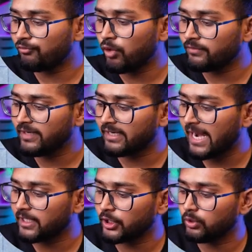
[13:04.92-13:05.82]
what we are
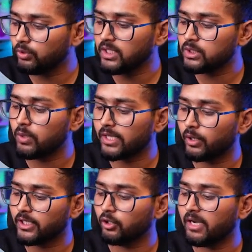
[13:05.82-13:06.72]
trying to do is, we are
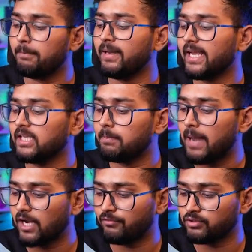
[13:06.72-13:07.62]
going to replicate the
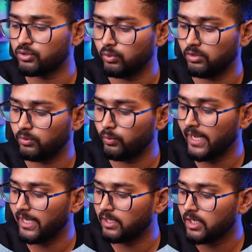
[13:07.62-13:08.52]
plan of a school
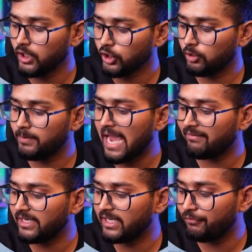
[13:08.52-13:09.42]
where you'll be
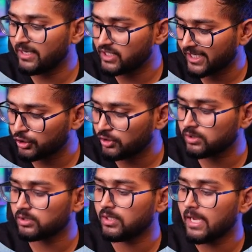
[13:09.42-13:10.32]
having different
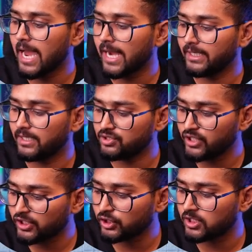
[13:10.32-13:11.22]
sections, and
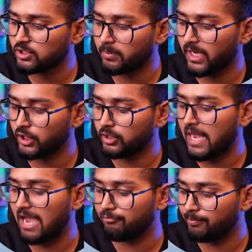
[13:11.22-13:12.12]
sections may you'll
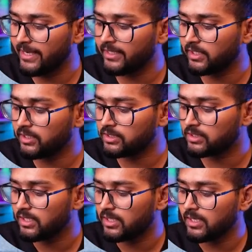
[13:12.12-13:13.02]
have
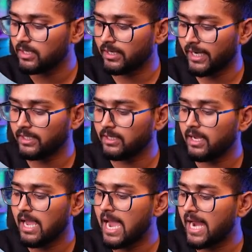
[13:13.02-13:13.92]
mentors, right?
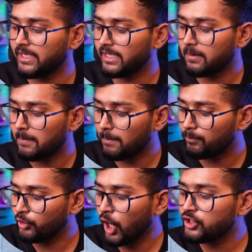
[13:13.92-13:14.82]
And
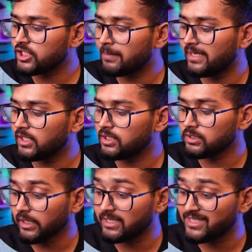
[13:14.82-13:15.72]
not just
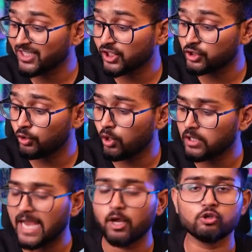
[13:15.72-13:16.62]
mentors, in sections
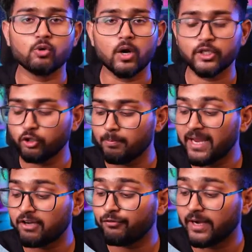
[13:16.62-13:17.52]
I also want you to
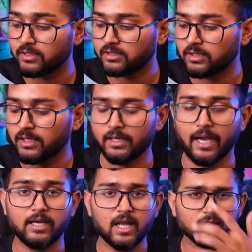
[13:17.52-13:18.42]
make friends,
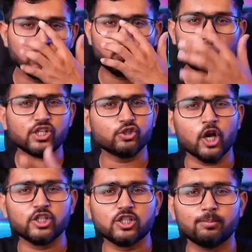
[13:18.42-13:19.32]
right? This course is
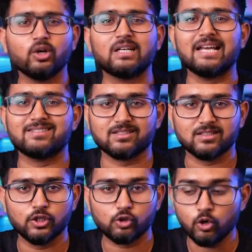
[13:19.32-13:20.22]
not just about classes.
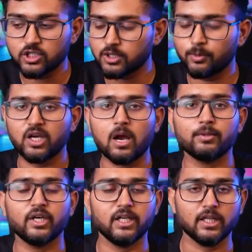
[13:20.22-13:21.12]
This course is about the
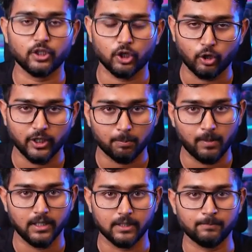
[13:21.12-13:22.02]
community that you are going to
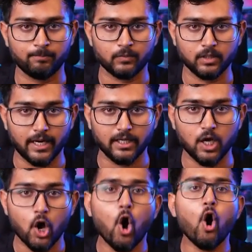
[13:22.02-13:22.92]
build, right?
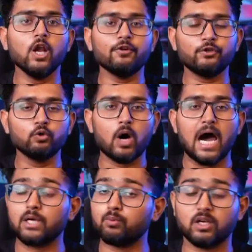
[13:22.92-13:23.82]
All of you
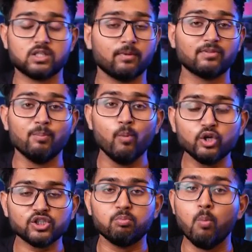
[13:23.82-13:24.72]
are some of the
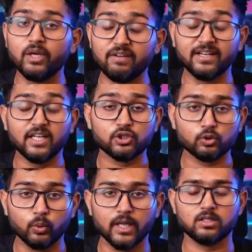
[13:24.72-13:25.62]
most motivated
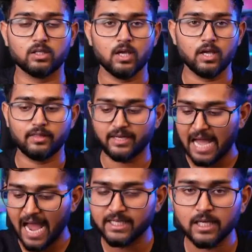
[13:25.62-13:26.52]
students that
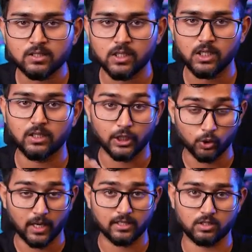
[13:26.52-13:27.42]
I can see, that
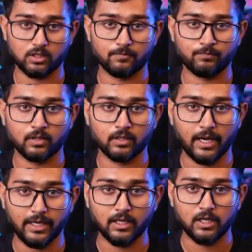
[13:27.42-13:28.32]
you can see,
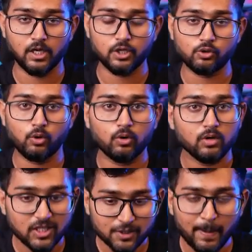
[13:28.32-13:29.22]
right?
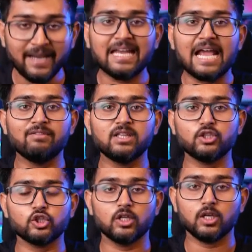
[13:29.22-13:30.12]
So spend time with
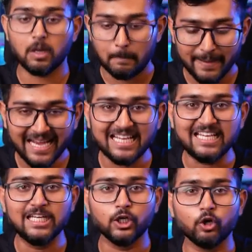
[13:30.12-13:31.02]
each other, make
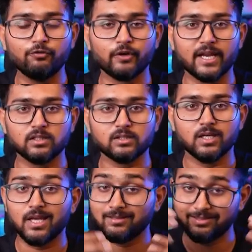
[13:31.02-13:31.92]
really good friends.
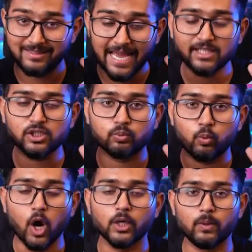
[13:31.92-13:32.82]
That's
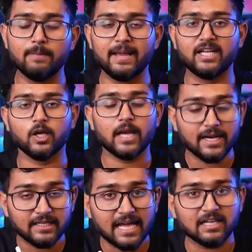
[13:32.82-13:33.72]
what will make your
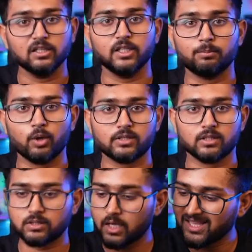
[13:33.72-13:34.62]
entire learning
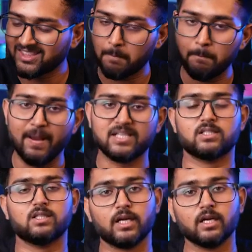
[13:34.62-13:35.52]
process the
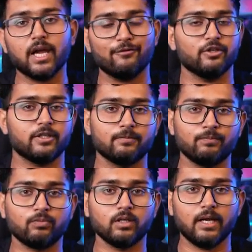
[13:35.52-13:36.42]
best thing ever,
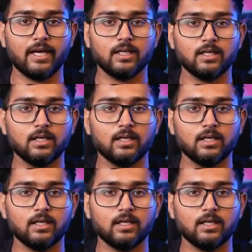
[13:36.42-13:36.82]
right?